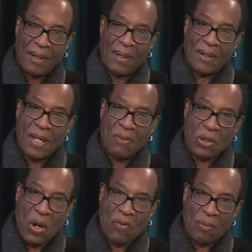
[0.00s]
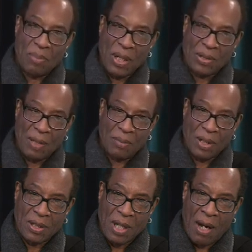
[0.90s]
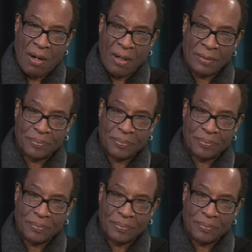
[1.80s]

He went over and picked up the guitar,